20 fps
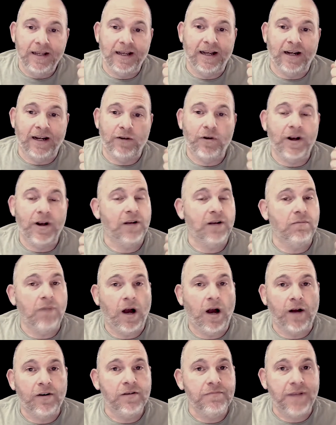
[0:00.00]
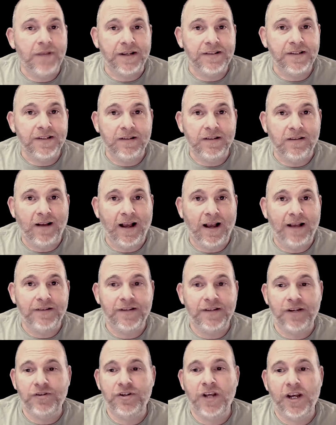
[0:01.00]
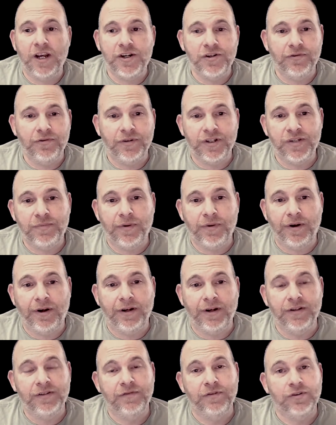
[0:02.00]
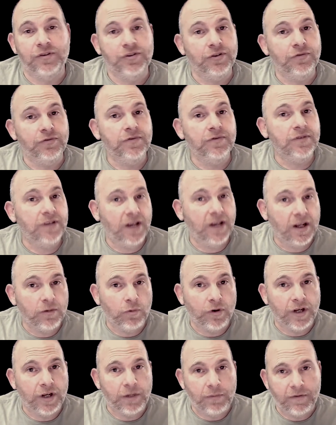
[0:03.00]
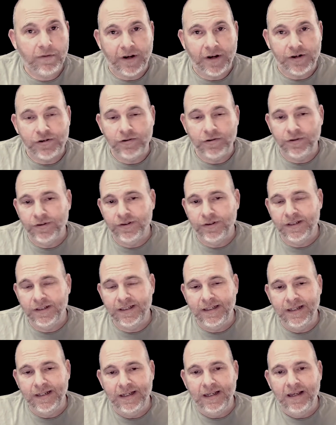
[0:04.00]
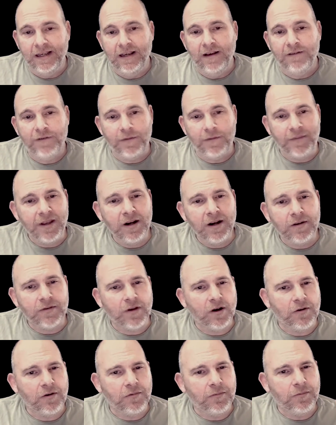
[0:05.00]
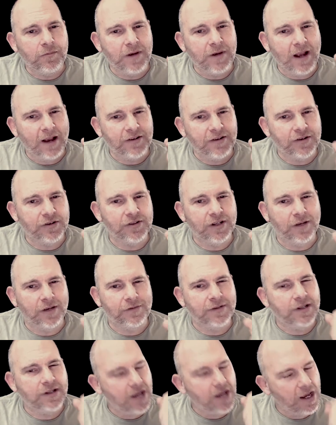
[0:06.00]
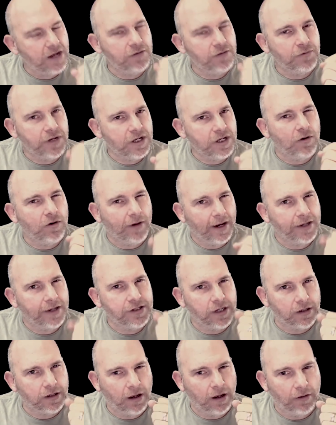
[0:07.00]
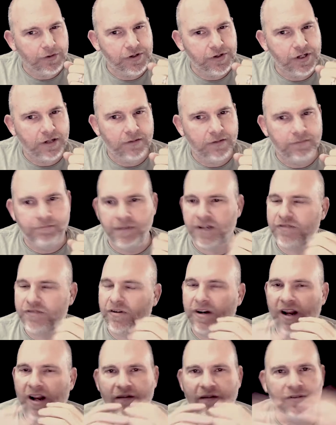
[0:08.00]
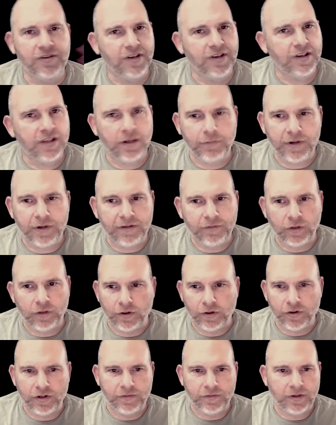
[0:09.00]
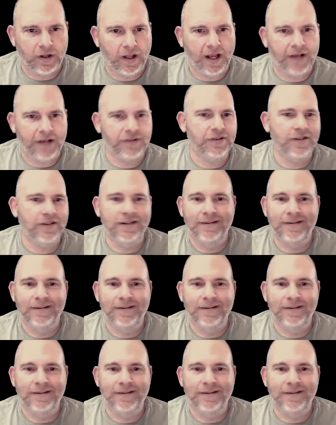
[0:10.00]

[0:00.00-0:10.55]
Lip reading: creating a modern, best-in-class educational experience for students and working professionals. From there, though, we asked ourselves, can we create technology based on everything that we've learned over the last,